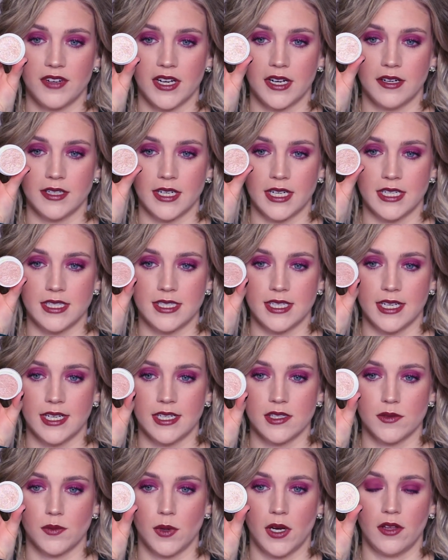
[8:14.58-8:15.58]
Valentine's
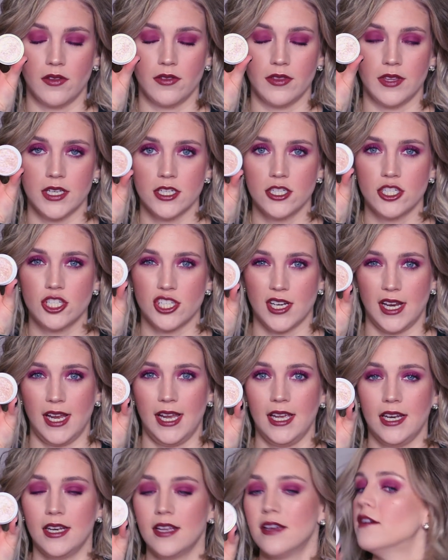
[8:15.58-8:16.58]
Day as well. This
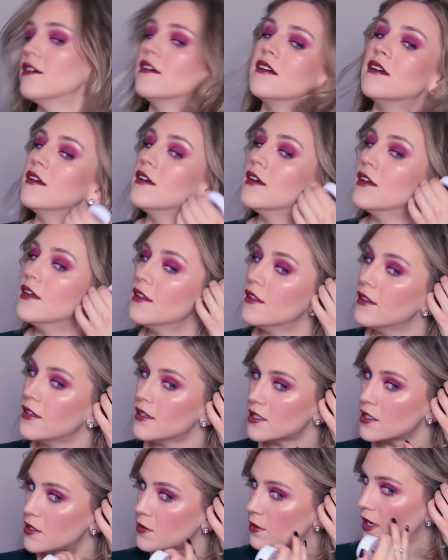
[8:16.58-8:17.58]
shade,
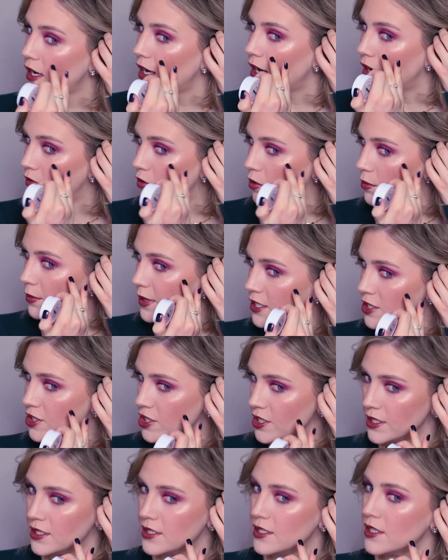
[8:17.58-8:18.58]
this is what I have on my
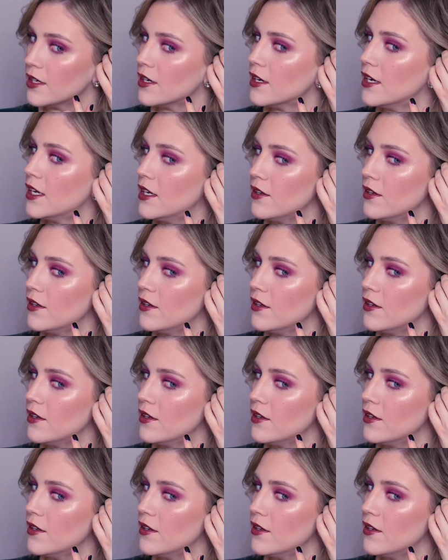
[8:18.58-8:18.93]
cheeks here.